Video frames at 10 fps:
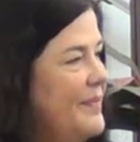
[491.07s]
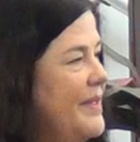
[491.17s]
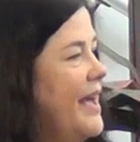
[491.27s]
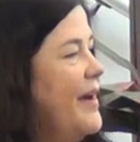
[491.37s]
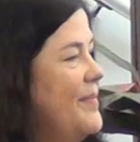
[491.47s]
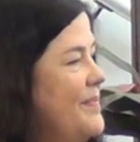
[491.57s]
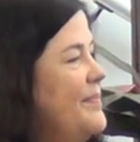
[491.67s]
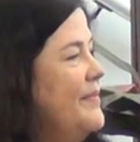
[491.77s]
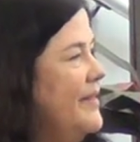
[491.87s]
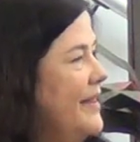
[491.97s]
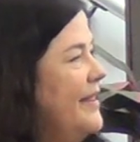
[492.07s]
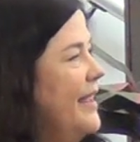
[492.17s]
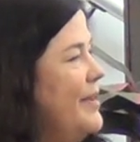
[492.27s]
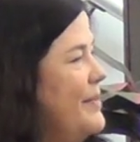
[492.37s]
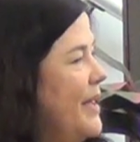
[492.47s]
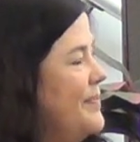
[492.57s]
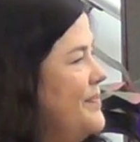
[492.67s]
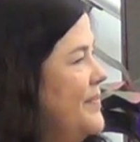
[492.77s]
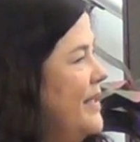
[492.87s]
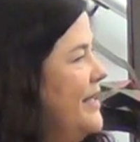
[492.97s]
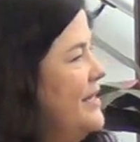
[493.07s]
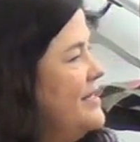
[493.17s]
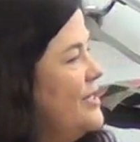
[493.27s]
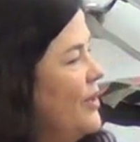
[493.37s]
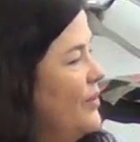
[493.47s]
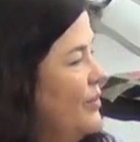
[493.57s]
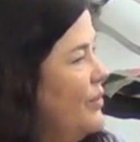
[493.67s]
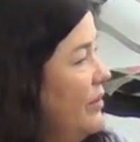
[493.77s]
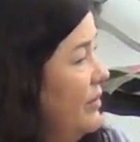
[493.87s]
Yeah. Amen. So,